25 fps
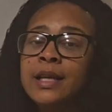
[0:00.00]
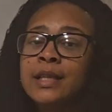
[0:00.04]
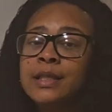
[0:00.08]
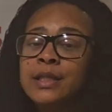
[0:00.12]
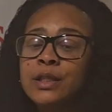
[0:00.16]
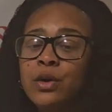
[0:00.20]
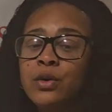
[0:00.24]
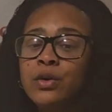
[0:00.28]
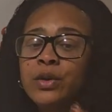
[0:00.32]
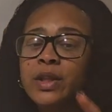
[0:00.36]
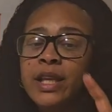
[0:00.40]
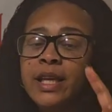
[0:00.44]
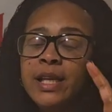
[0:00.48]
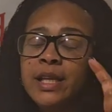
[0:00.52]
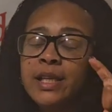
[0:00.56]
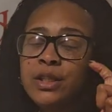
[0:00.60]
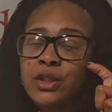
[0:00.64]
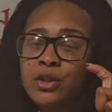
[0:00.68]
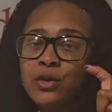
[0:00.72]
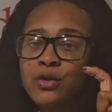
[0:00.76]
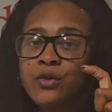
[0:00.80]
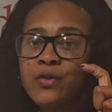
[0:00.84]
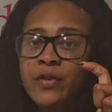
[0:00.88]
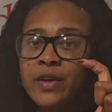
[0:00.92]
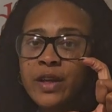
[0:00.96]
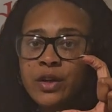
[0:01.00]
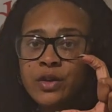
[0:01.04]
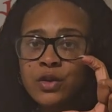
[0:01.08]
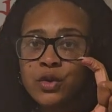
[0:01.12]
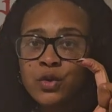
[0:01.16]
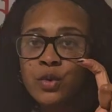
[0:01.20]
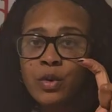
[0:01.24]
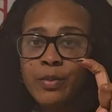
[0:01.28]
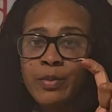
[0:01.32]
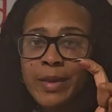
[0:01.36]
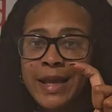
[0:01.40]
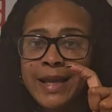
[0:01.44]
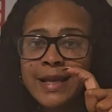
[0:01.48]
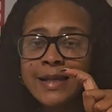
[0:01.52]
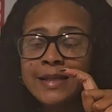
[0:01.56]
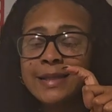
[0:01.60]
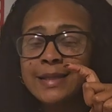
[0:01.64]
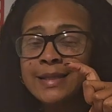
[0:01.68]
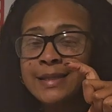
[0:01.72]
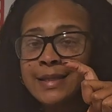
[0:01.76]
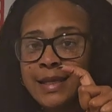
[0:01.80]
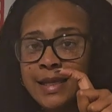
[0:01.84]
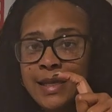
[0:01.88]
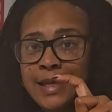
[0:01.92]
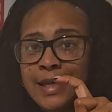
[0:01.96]
So these two fingers will make a
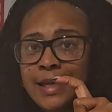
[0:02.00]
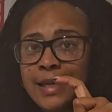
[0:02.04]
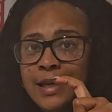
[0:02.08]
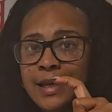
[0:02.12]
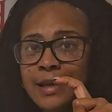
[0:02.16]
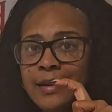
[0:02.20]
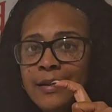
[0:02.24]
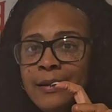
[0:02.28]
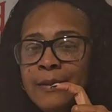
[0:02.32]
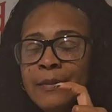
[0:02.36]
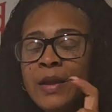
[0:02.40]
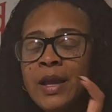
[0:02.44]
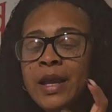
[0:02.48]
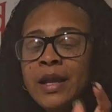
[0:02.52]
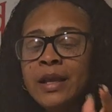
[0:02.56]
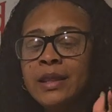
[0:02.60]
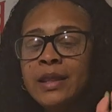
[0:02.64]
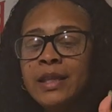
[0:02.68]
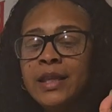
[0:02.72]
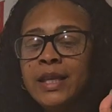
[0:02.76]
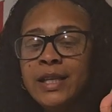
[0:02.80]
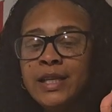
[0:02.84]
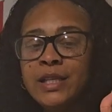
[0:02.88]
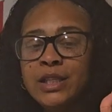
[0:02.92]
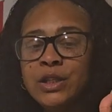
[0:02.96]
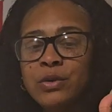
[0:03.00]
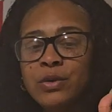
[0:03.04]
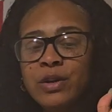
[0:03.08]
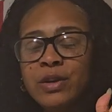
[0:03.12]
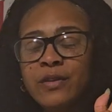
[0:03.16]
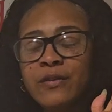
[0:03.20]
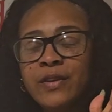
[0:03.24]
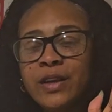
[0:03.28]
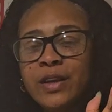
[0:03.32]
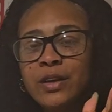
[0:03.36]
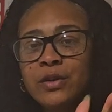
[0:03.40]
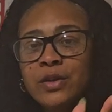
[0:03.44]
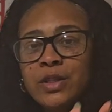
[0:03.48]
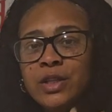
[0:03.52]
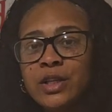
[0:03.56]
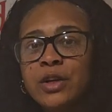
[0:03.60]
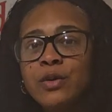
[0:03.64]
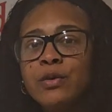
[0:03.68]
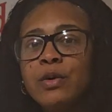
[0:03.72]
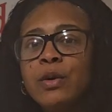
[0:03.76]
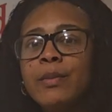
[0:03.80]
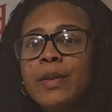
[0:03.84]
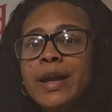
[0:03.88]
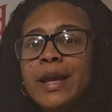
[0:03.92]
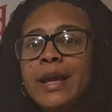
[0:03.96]
C. These three fingers here
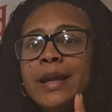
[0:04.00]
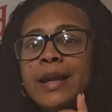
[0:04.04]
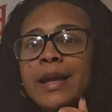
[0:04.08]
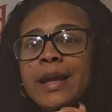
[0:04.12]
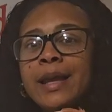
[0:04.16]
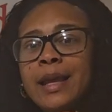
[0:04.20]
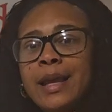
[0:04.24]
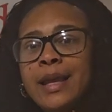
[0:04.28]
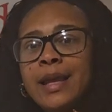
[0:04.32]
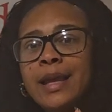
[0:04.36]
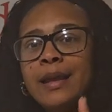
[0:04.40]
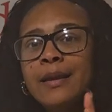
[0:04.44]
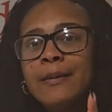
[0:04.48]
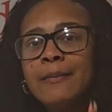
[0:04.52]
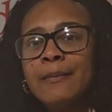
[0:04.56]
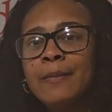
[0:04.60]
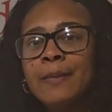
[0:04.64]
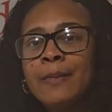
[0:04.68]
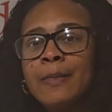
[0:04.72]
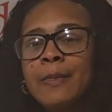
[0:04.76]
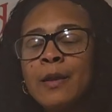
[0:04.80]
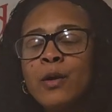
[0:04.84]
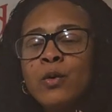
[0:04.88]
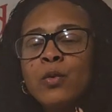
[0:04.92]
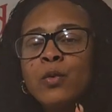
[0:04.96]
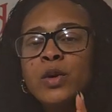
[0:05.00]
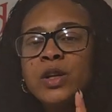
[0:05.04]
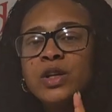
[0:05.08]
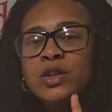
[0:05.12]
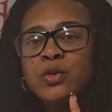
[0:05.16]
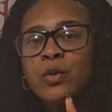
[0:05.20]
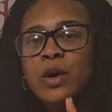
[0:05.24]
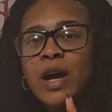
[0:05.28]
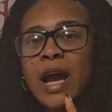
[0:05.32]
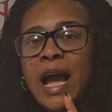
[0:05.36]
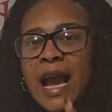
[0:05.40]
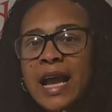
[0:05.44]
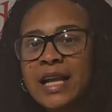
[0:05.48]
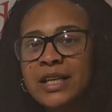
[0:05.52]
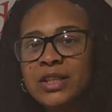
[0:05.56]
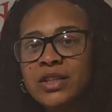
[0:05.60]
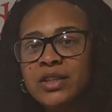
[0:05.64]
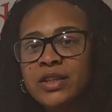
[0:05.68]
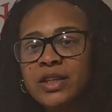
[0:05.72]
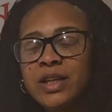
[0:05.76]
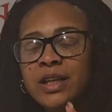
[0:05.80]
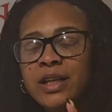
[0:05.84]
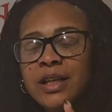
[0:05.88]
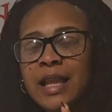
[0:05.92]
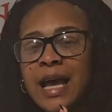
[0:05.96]
will make an E, which will
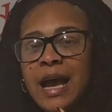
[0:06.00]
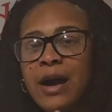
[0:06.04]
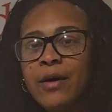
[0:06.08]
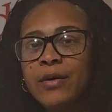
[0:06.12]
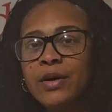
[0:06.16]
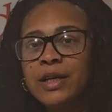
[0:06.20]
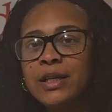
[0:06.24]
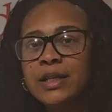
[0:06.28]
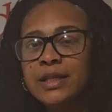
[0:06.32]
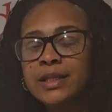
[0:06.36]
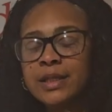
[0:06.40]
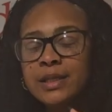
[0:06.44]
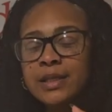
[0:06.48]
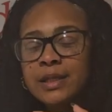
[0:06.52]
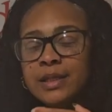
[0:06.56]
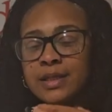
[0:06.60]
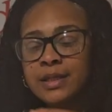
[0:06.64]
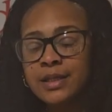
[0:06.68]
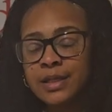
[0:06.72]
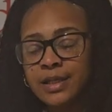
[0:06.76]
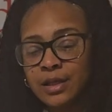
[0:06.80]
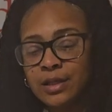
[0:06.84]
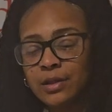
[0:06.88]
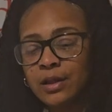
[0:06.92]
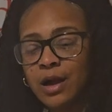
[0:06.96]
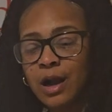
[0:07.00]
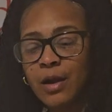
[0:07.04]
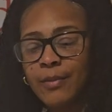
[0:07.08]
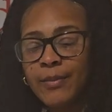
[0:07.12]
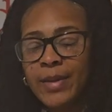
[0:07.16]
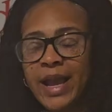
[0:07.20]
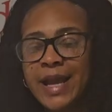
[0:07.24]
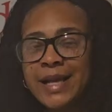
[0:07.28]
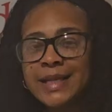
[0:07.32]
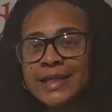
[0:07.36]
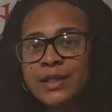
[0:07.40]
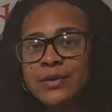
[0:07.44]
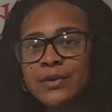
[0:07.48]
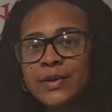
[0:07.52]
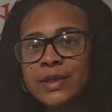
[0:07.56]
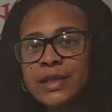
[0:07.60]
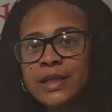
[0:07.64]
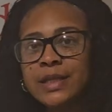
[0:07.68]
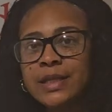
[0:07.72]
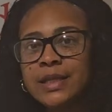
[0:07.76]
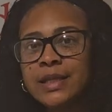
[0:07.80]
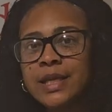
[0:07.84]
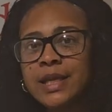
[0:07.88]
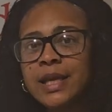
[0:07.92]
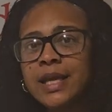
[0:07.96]
actually allow us to seal our mask with the
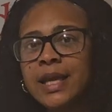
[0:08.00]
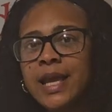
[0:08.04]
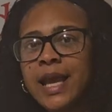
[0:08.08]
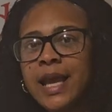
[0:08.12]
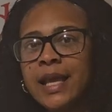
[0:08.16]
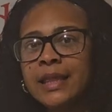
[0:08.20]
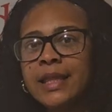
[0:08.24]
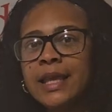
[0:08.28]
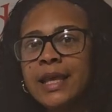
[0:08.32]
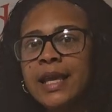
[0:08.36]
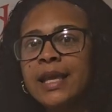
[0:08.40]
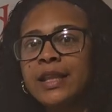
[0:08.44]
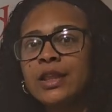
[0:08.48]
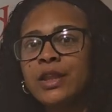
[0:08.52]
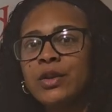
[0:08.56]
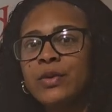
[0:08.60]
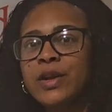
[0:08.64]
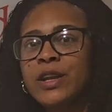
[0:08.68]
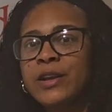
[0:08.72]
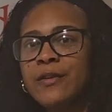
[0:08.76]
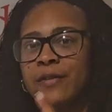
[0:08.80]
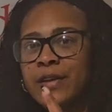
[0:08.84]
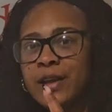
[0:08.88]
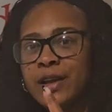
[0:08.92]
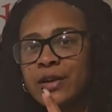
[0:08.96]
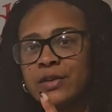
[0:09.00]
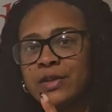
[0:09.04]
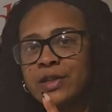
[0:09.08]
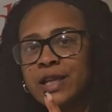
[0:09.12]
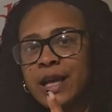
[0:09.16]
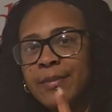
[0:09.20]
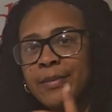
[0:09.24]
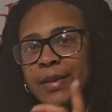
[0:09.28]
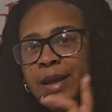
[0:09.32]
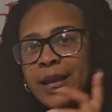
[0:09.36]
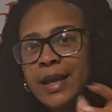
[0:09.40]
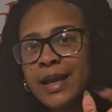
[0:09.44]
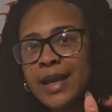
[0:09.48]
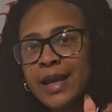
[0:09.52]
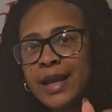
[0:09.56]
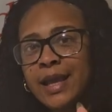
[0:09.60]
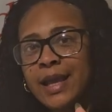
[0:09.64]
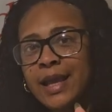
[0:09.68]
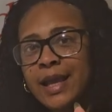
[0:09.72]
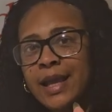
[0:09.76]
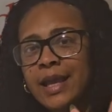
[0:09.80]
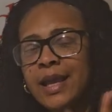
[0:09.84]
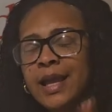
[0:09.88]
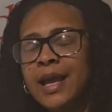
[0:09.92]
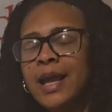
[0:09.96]
C, and the three fingers that make an
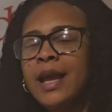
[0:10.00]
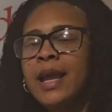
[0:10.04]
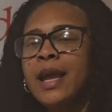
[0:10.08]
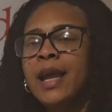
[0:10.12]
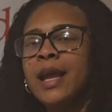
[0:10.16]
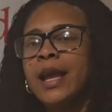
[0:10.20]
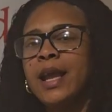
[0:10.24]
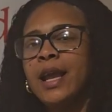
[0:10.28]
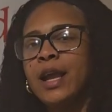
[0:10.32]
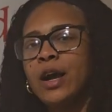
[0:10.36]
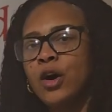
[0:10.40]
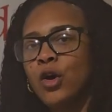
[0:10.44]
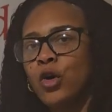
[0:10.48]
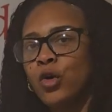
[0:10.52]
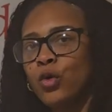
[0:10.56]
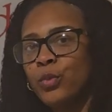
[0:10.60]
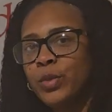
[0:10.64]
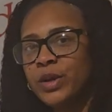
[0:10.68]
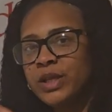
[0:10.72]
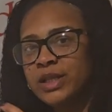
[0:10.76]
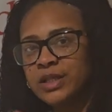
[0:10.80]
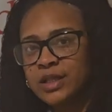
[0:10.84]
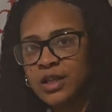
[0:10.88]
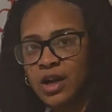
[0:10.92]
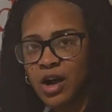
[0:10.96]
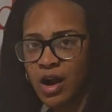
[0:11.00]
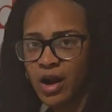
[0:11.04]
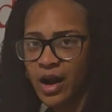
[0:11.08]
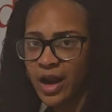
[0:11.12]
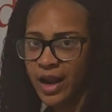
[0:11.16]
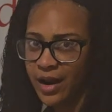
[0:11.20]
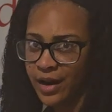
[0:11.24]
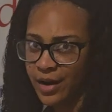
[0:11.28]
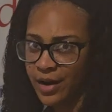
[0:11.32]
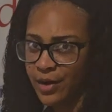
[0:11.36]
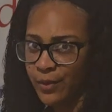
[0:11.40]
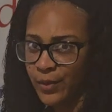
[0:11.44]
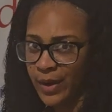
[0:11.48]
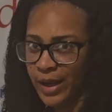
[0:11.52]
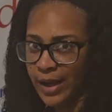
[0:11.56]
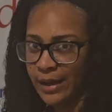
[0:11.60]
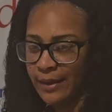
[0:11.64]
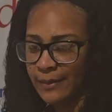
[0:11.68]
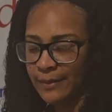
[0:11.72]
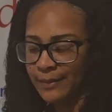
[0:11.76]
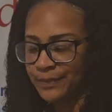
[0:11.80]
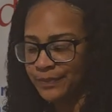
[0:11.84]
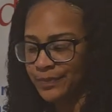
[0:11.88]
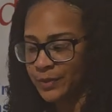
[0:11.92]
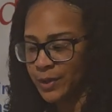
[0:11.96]
E, it opens our airway,
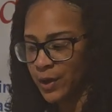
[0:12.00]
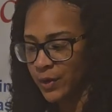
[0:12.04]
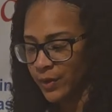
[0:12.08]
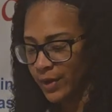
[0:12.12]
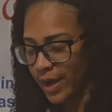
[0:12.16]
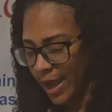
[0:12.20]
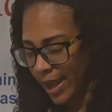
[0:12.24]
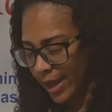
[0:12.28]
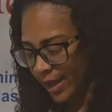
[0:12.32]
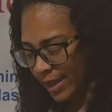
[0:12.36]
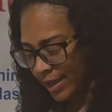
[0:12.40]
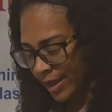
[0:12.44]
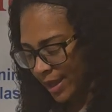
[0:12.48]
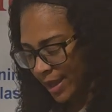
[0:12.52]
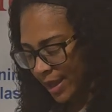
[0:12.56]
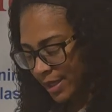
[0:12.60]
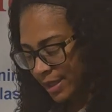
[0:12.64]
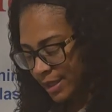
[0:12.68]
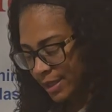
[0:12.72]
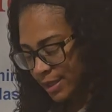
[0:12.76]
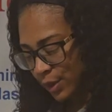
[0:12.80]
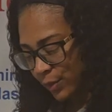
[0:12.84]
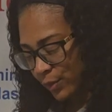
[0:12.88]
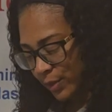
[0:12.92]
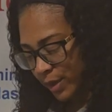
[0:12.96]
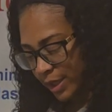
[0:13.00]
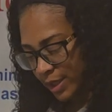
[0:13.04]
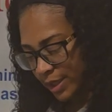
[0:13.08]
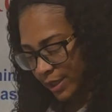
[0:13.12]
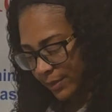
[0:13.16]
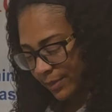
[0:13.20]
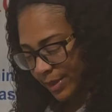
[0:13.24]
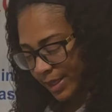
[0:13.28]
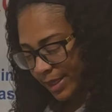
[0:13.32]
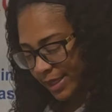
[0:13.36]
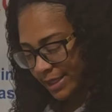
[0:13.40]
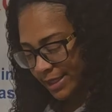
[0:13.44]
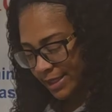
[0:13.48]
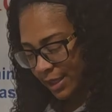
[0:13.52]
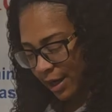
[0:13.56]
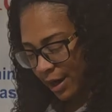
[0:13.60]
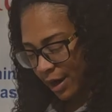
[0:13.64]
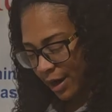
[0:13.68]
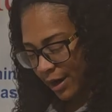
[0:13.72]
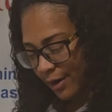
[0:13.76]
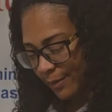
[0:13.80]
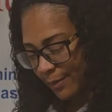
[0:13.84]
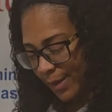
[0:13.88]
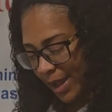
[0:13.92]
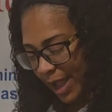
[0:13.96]
okay? So we're gonna place
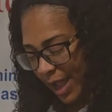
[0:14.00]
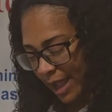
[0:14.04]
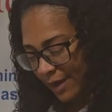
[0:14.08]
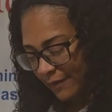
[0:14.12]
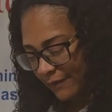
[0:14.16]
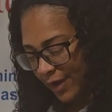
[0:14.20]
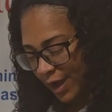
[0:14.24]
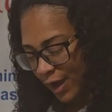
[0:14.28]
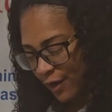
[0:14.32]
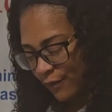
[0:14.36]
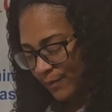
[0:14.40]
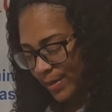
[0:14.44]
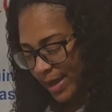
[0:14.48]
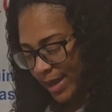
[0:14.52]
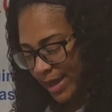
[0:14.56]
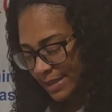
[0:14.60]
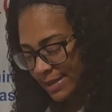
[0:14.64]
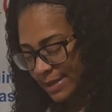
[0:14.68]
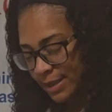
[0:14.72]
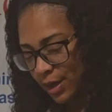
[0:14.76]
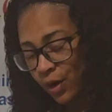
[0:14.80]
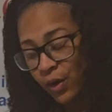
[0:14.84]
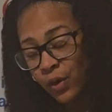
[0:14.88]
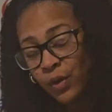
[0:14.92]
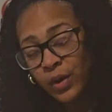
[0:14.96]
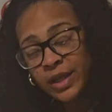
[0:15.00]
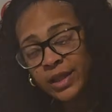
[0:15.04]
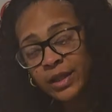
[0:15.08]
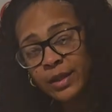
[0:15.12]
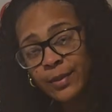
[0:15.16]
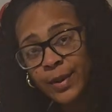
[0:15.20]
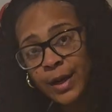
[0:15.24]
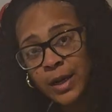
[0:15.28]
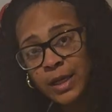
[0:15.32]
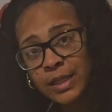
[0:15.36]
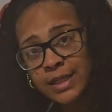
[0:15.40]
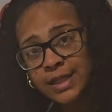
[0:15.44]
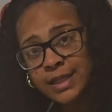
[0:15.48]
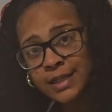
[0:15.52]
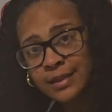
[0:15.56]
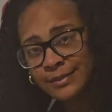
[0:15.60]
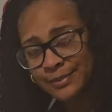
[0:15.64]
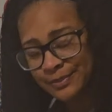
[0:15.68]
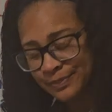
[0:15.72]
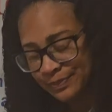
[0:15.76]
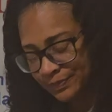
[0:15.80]
our bag valve mask on the person.